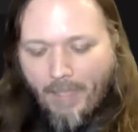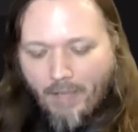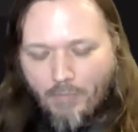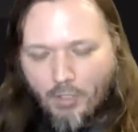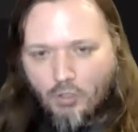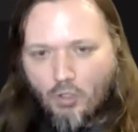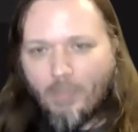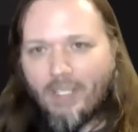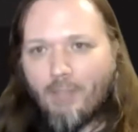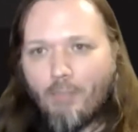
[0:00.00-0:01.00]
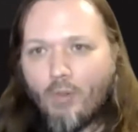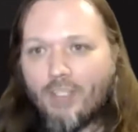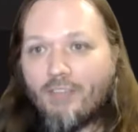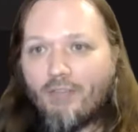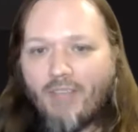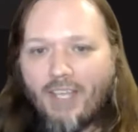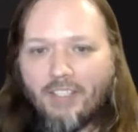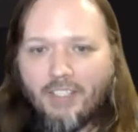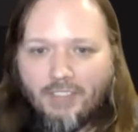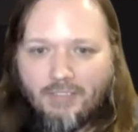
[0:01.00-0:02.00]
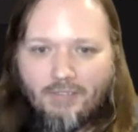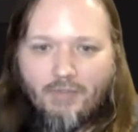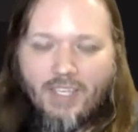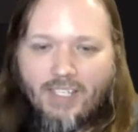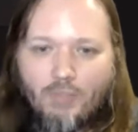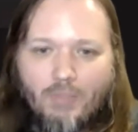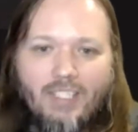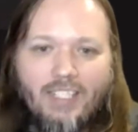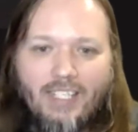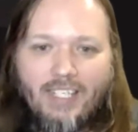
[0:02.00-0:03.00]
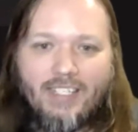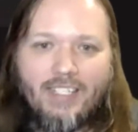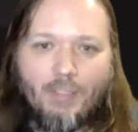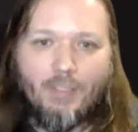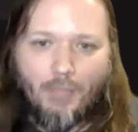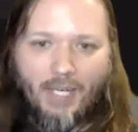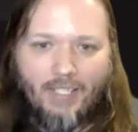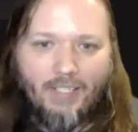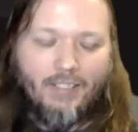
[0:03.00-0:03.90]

there's so many points of failure that it's really easy to break.